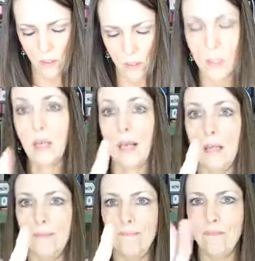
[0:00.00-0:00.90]

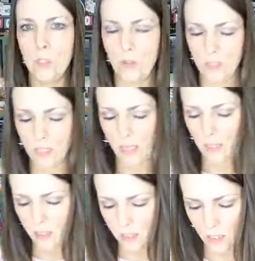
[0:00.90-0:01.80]
2nd. So the
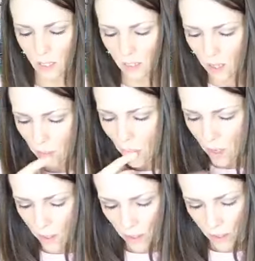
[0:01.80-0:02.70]
2nd is the deadline.
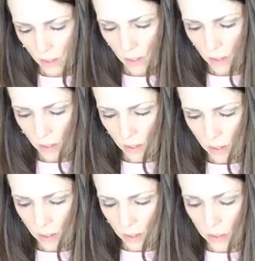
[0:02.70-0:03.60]

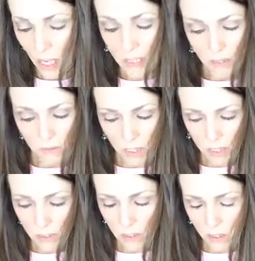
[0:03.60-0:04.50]
Signs of
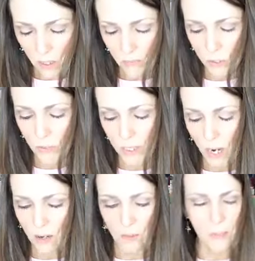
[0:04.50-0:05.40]
Santa stuff is
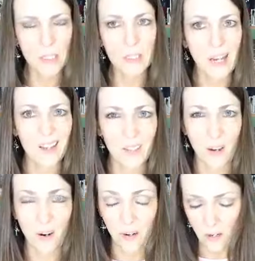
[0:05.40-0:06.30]
retiring, but the dies
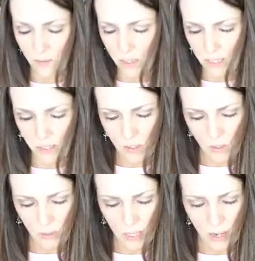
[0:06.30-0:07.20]
are already
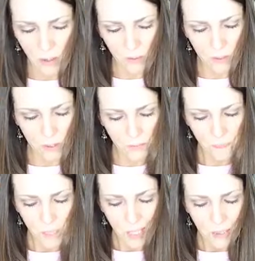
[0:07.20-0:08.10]
sold out.
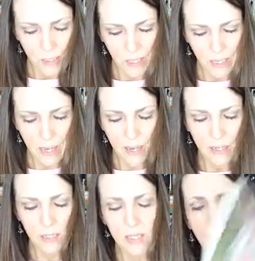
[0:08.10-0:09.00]
The
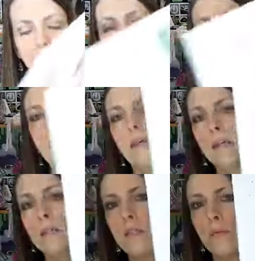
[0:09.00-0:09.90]
candy cane
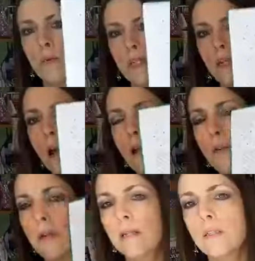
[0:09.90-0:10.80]
is
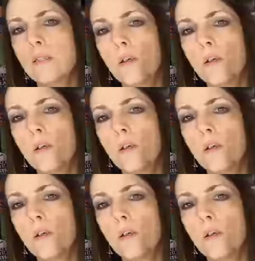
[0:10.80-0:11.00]
retiring. It's